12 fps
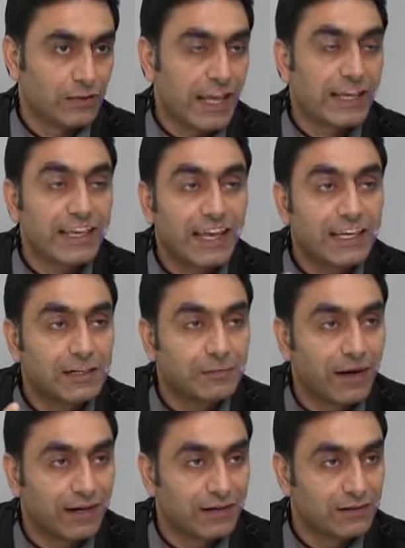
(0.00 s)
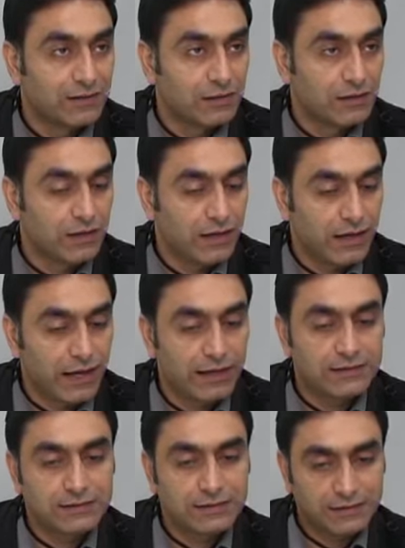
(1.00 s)
A kalima.
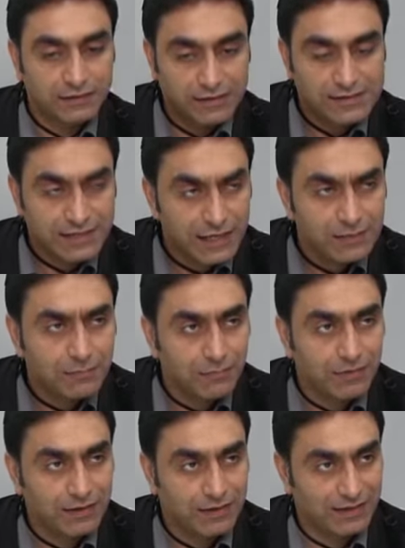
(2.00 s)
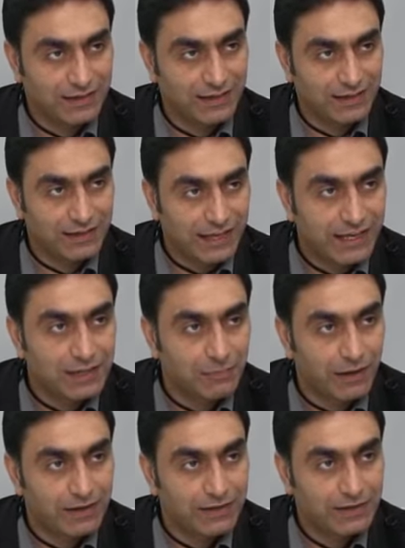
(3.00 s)
And the same
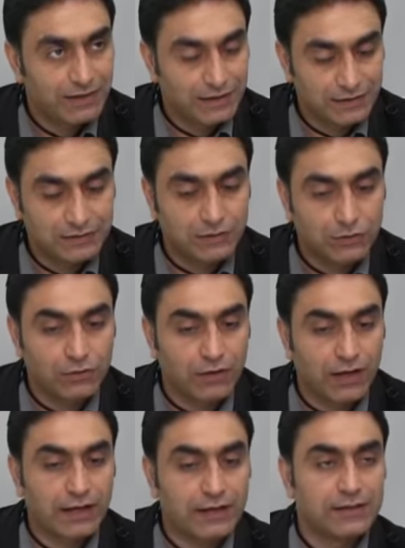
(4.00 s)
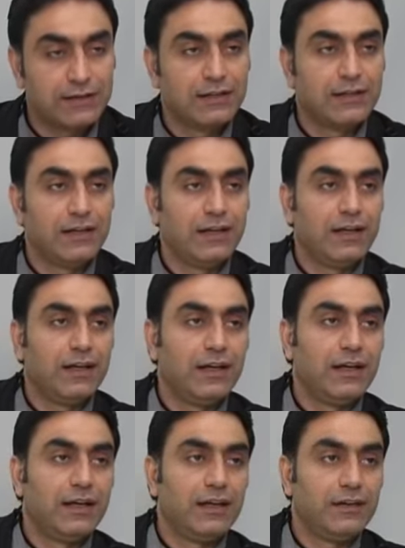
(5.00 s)
kalima in the Quran,
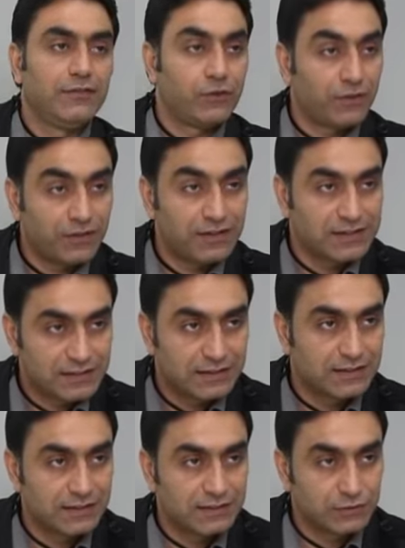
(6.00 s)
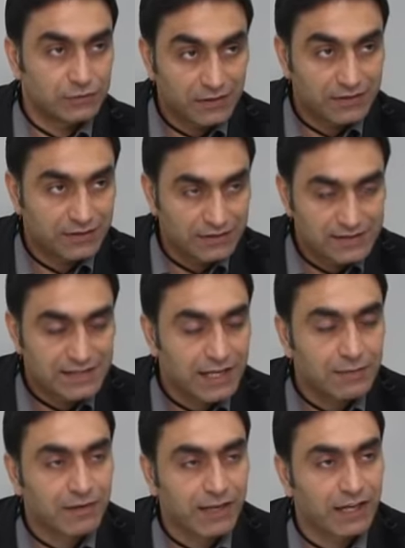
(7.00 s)
to the
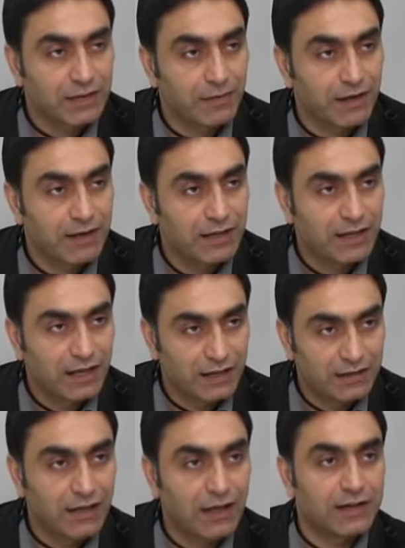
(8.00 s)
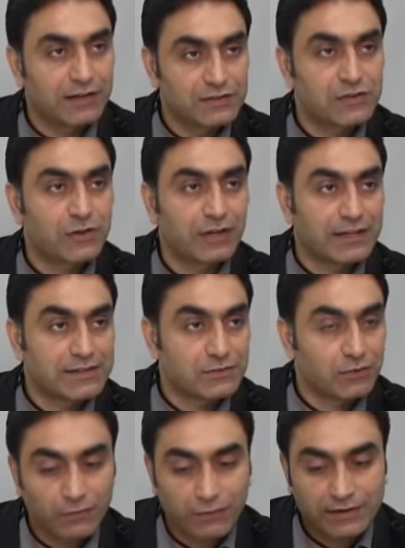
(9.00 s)
same kalima, Allah enjoined us
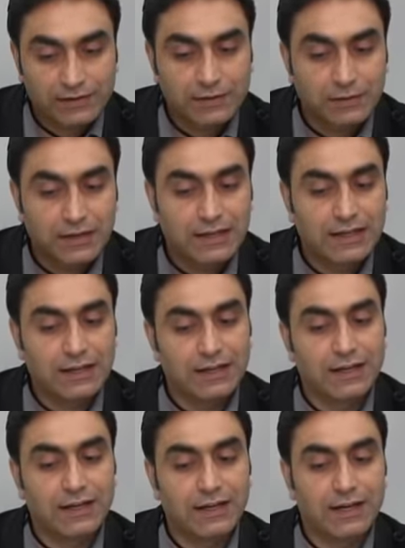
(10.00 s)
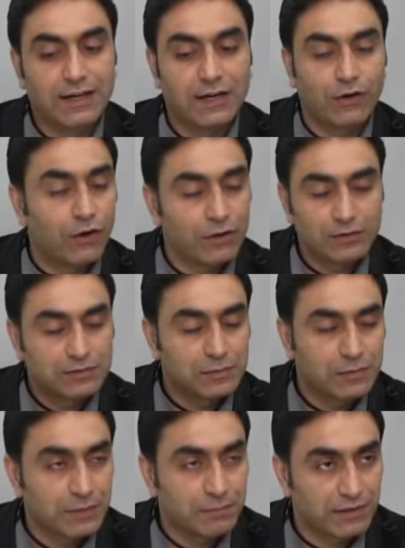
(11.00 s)
to invite all the
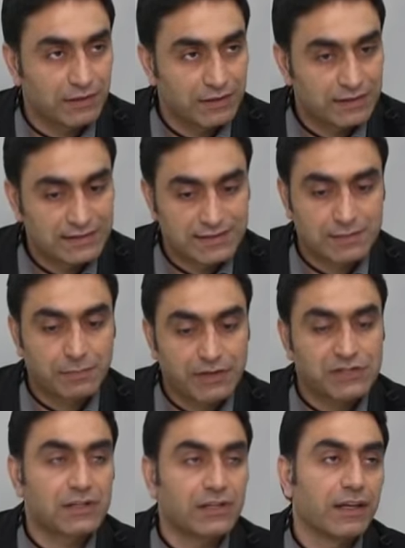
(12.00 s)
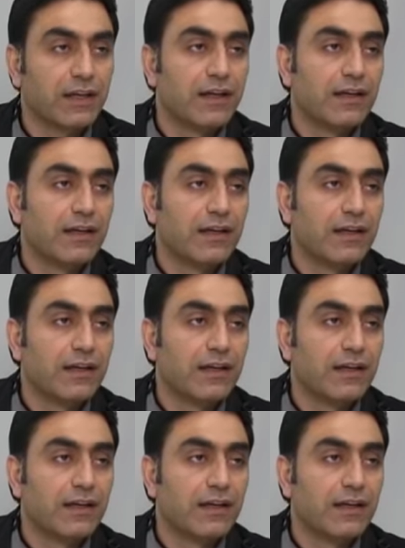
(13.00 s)
people, especially